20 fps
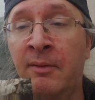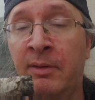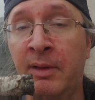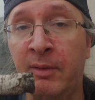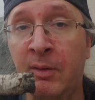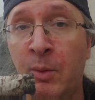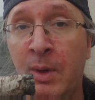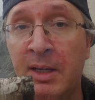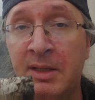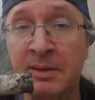
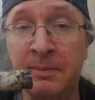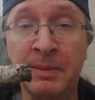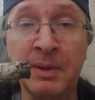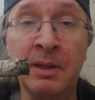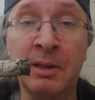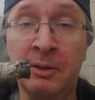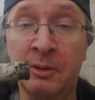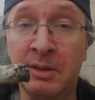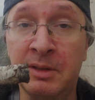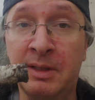Flavor wise,
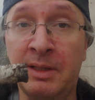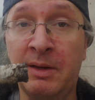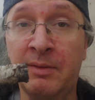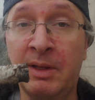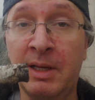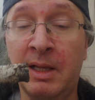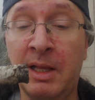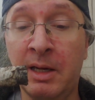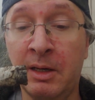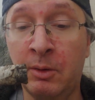there is
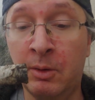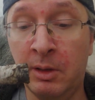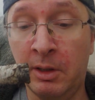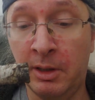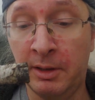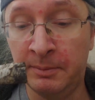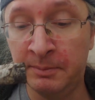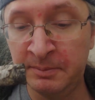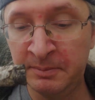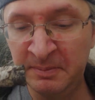definitely a lot going
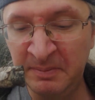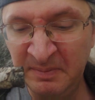on.